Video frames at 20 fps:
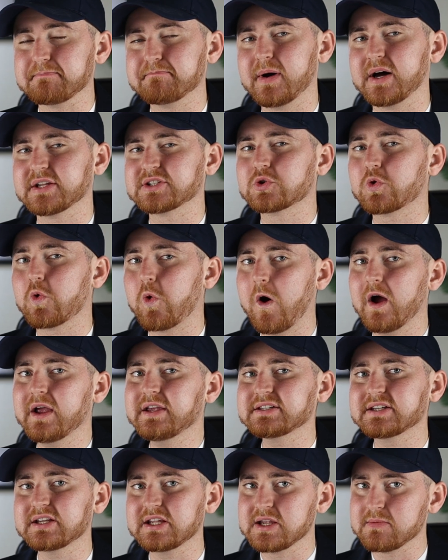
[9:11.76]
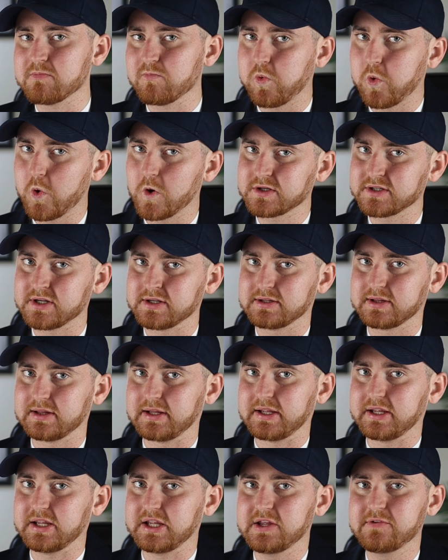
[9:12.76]
but quite
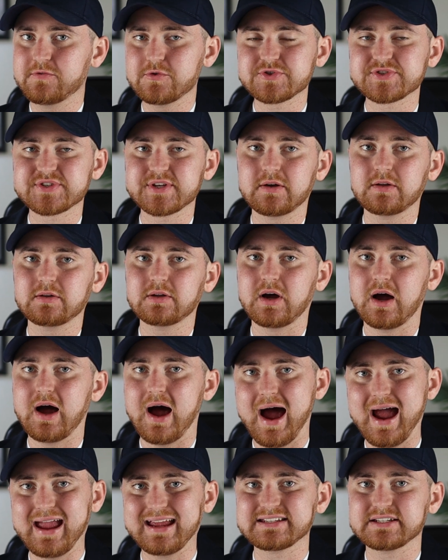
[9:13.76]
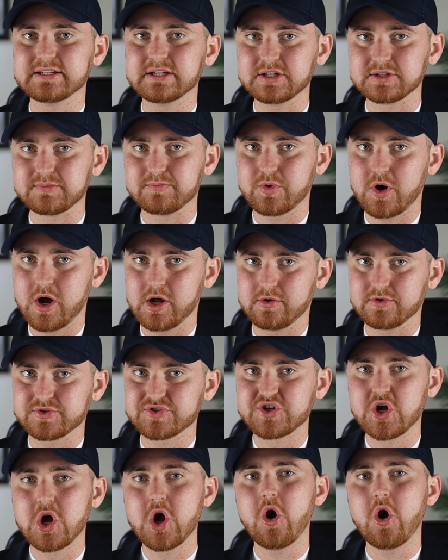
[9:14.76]
importantly, if you sell higher ticket products,